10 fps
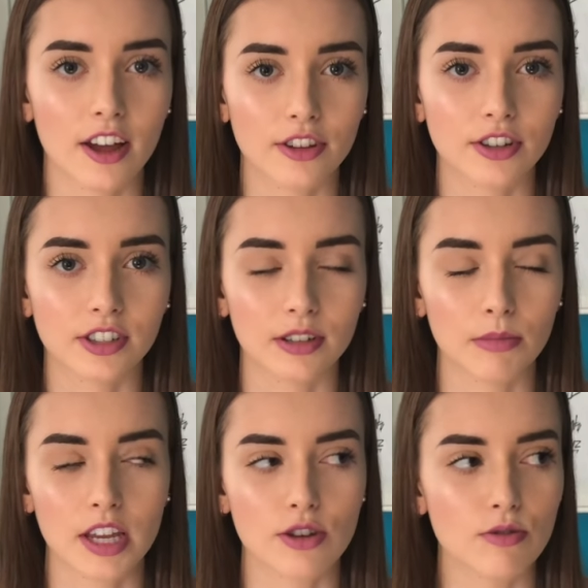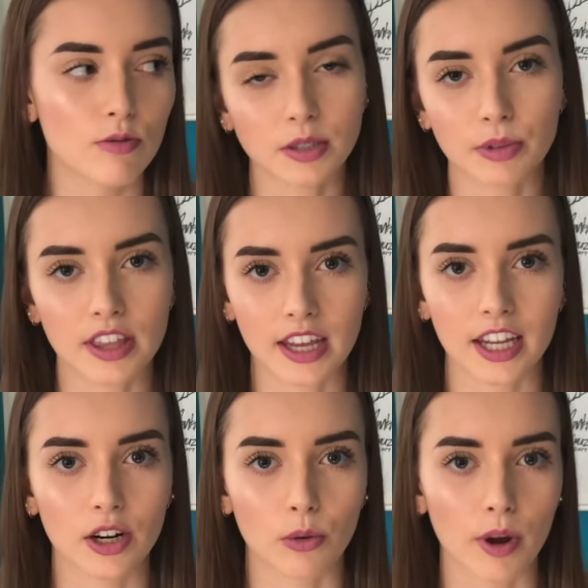others and make you possibly
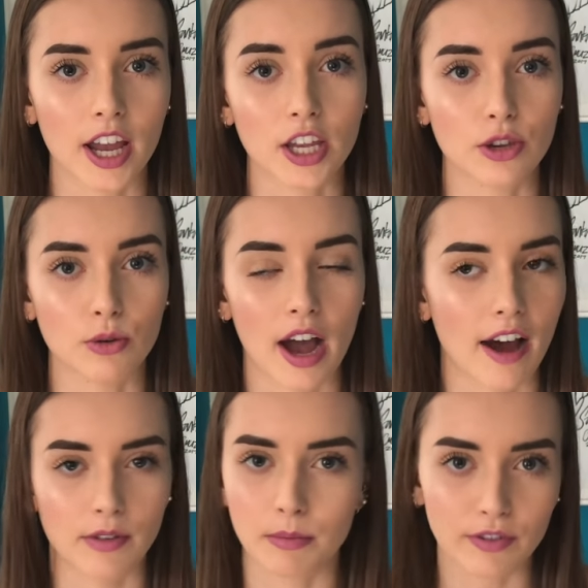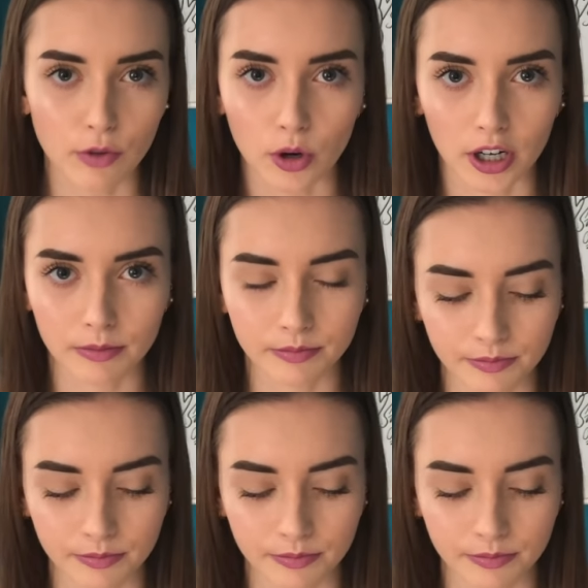think in a way you haven't before.